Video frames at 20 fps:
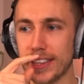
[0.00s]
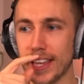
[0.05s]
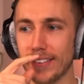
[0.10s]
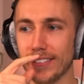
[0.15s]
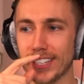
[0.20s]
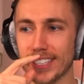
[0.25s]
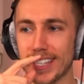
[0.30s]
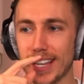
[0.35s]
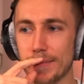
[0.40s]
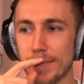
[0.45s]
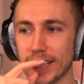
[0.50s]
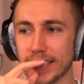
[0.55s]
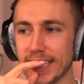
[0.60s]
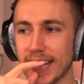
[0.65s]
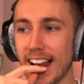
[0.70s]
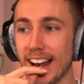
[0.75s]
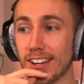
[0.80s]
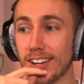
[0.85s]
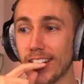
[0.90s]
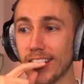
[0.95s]
David at 10 months and
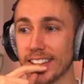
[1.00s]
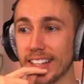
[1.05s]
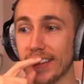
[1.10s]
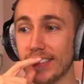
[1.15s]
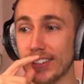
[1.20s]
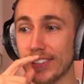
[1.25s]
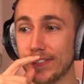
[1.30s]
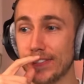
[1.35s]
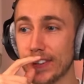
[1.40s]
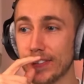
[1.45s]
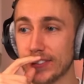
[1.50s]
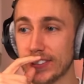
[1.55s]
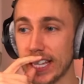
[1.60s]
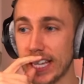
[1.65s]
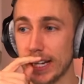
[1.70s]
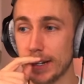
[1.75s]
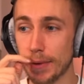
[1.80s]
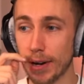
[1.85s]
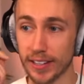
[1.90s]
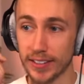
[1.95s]
Alucard David at
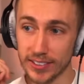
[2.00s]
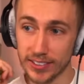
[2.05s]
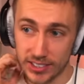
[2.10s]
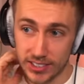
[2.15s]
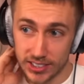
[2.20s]
15 months.